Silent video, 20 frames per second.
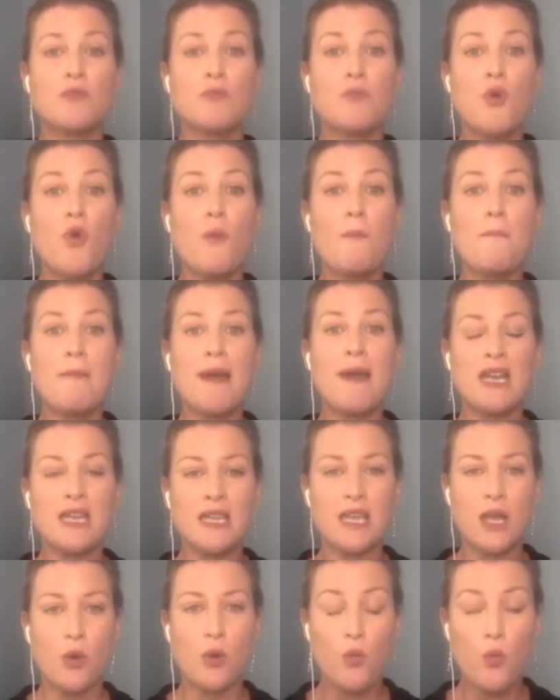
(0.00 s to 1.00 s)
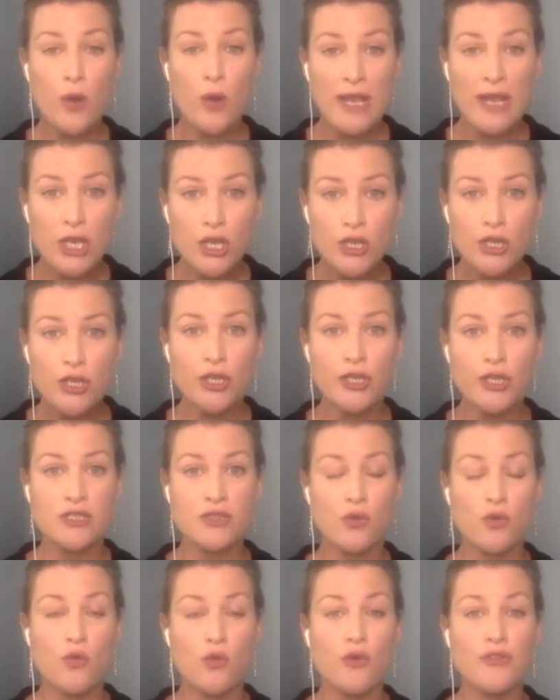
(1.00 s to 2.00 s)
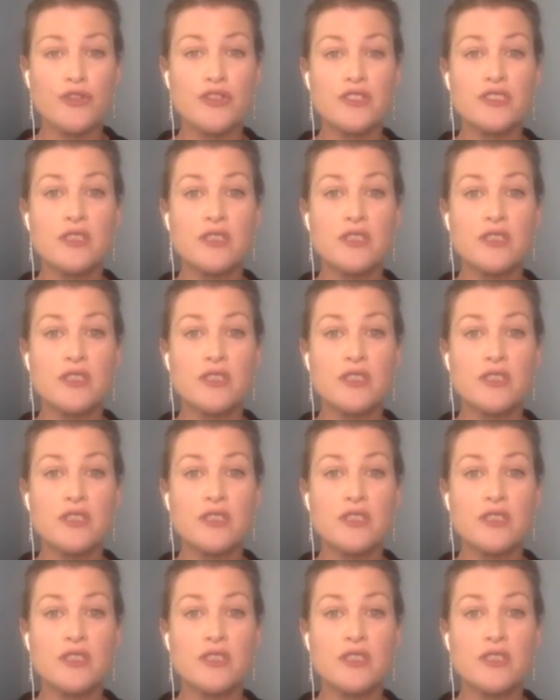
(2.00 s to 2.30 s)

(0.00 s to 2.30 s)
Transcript: more money that we earn as authors,